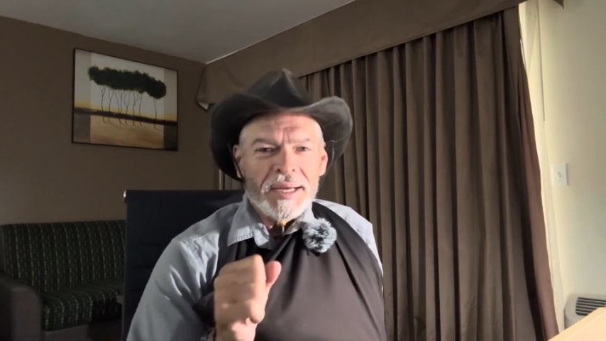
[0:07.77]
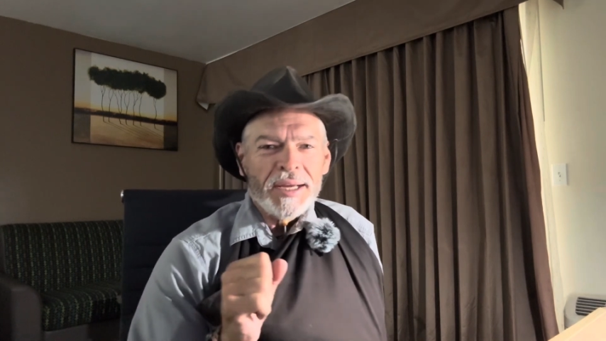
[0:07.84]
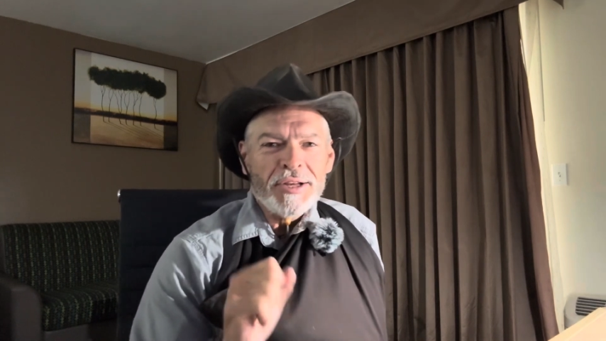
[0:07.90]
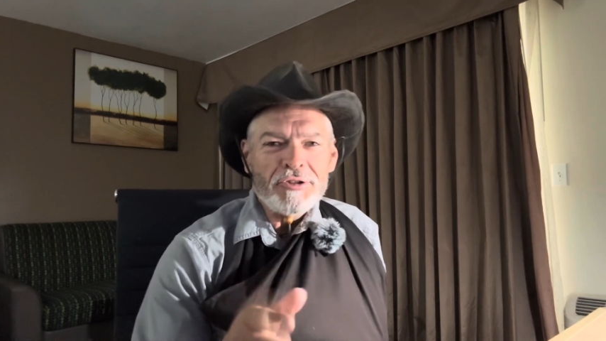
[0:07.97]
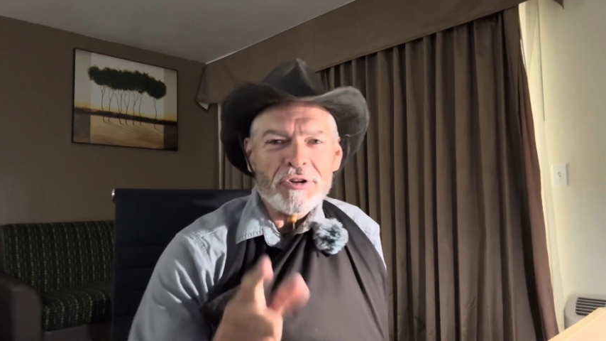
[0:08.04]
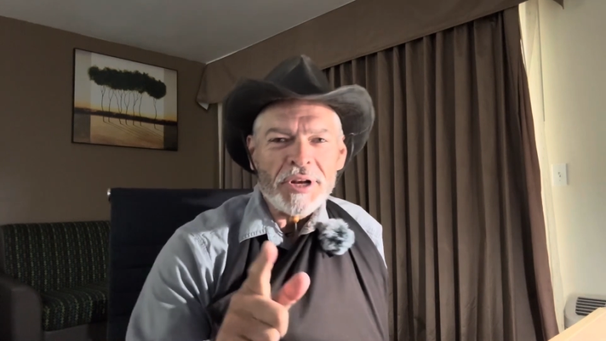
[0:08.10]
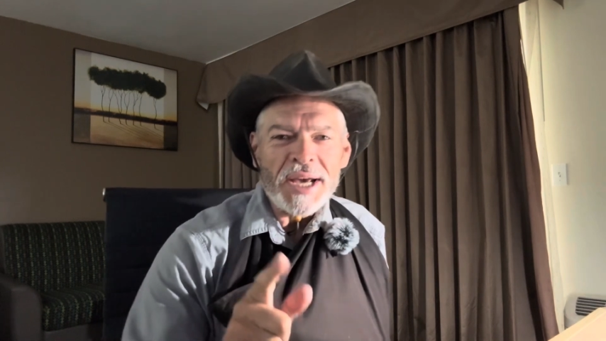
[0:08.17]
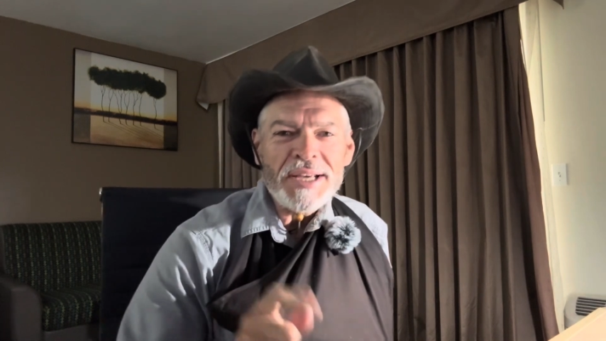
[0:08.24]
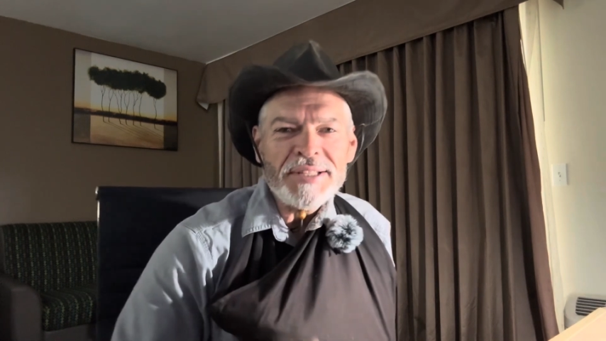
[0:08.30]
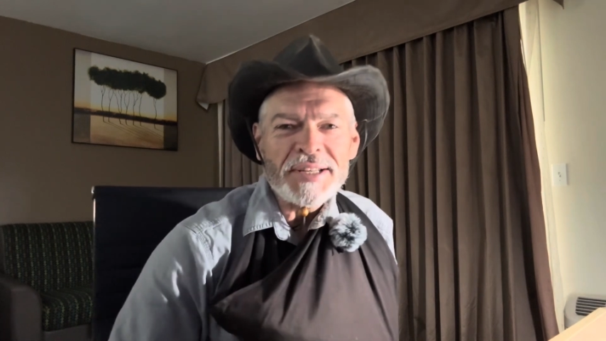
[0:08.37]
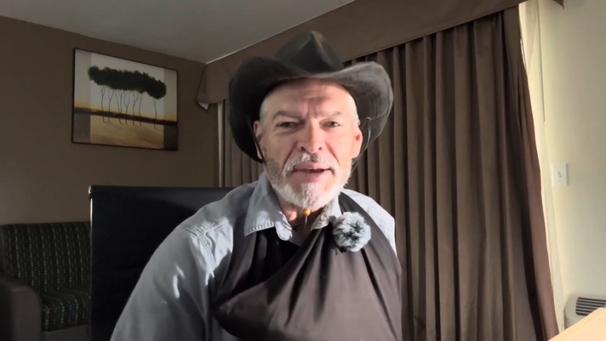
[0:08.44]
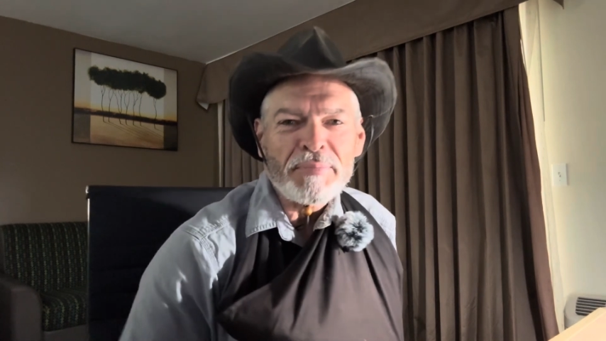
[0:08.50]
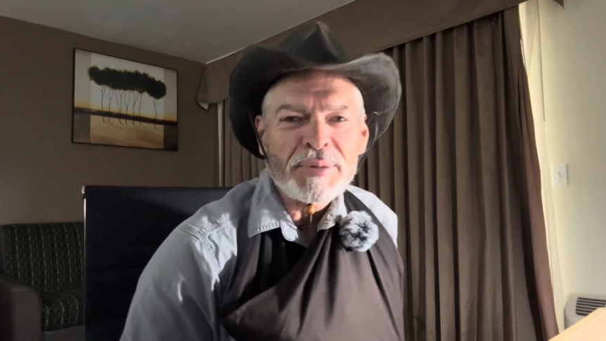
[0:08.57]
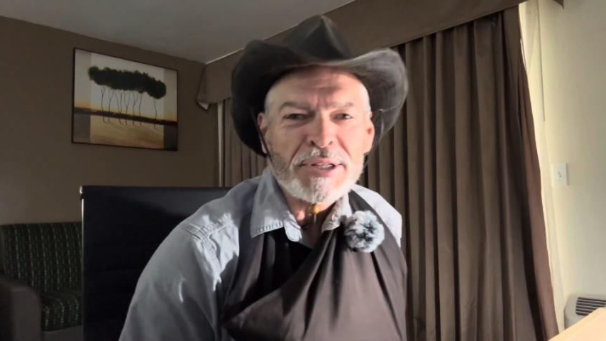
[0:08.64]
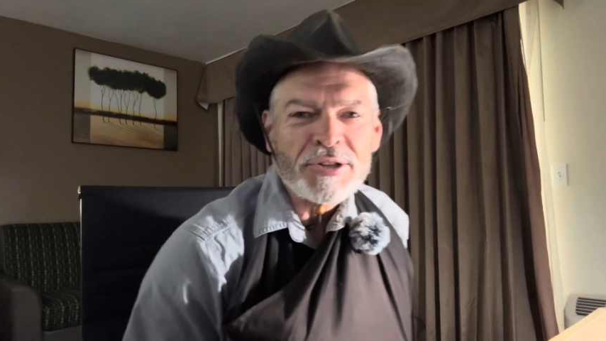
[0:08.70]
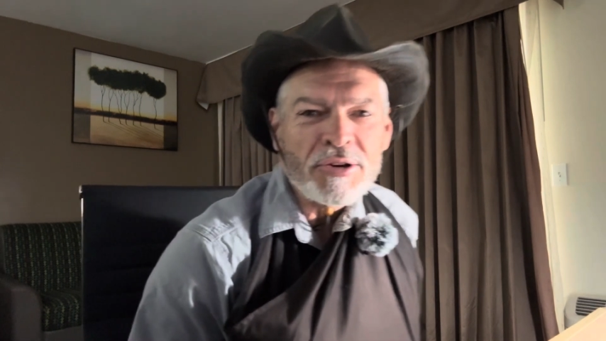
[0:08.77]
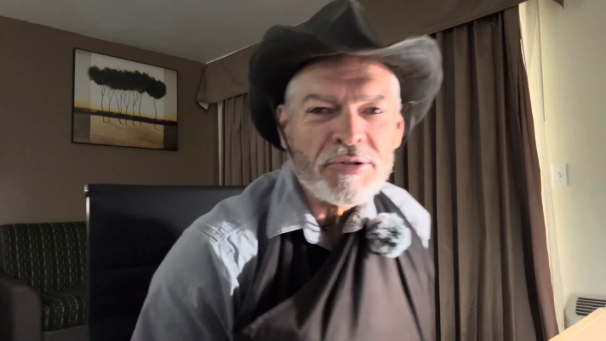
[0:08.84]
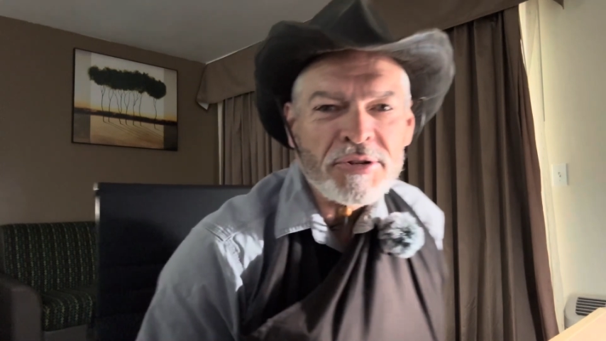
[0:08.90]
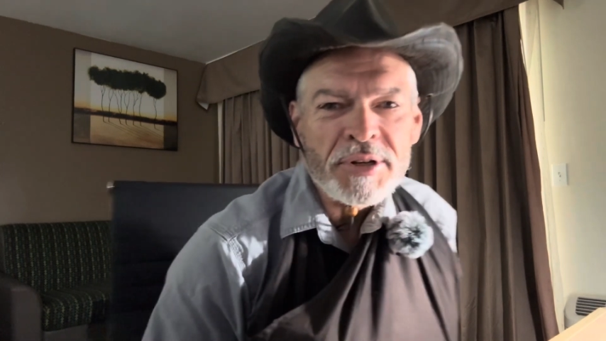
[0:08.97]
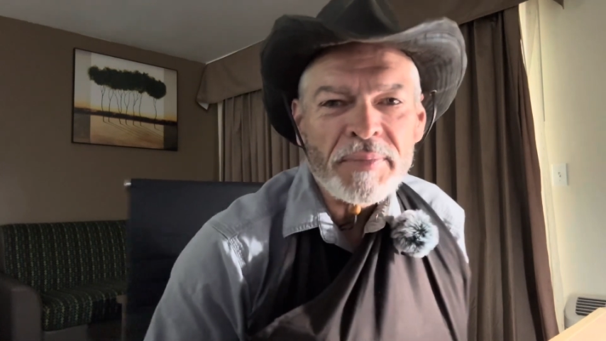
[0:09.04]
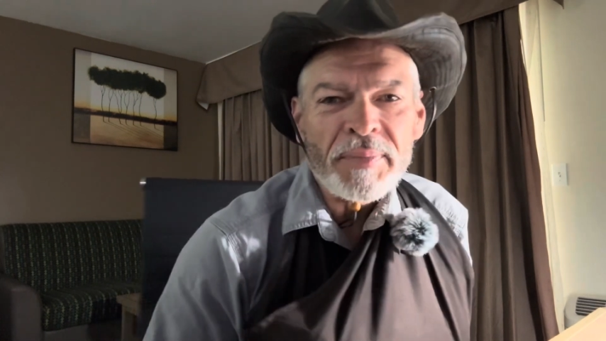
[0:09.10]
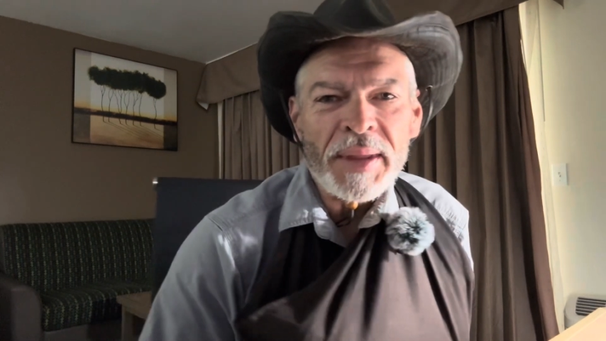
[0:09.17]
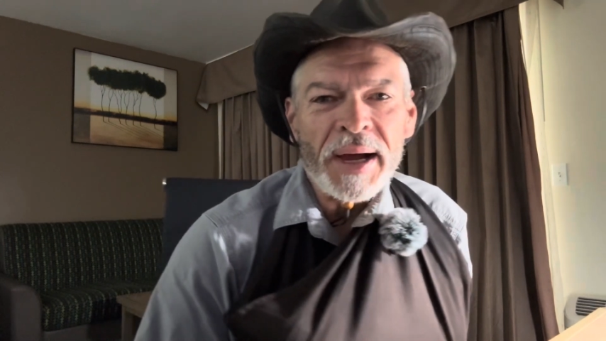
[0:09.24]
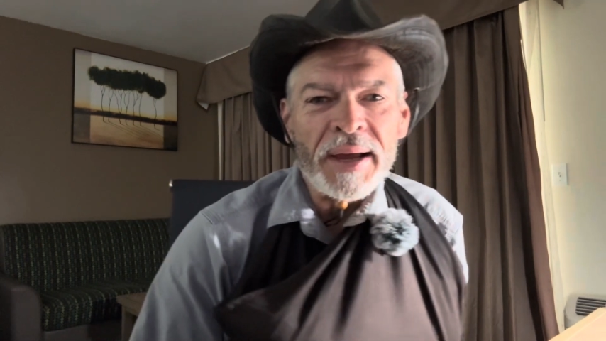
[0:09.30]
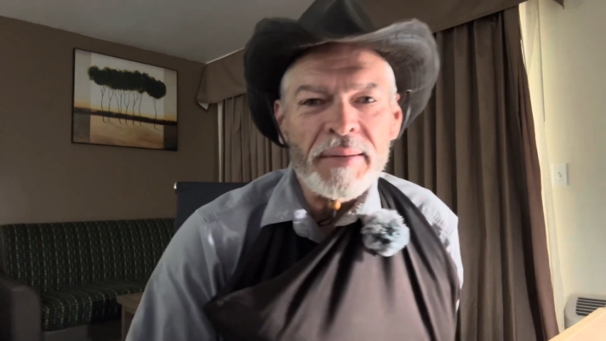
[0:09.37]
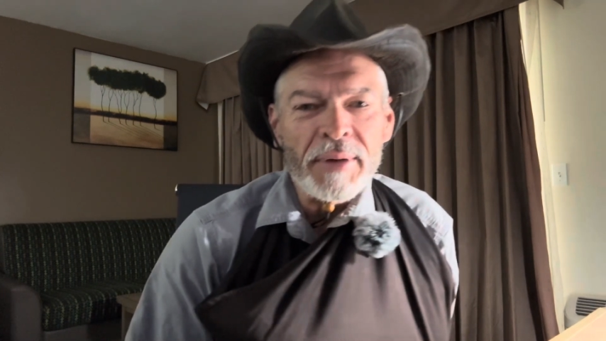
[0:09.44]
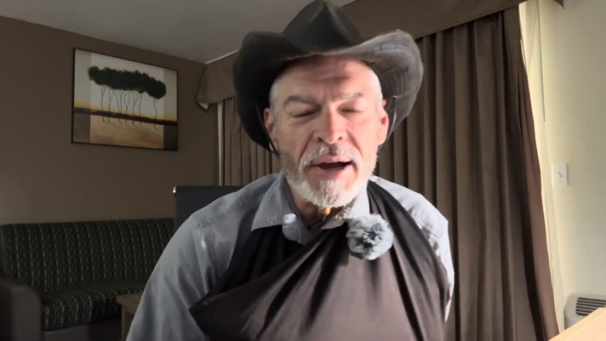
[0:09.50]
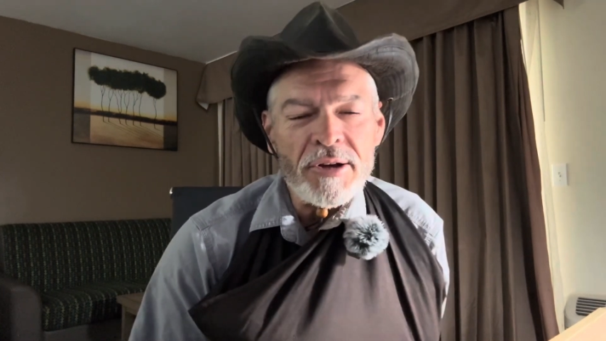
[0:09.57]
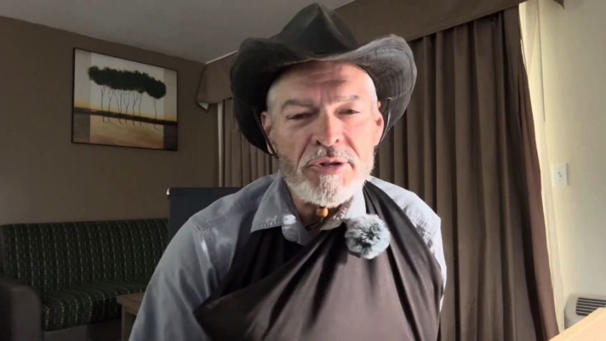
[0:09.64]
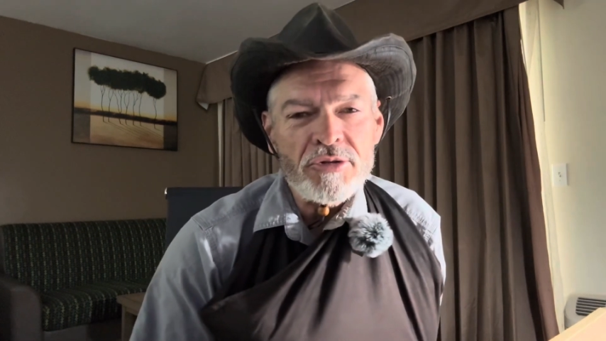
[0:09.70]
In today's episode, I am going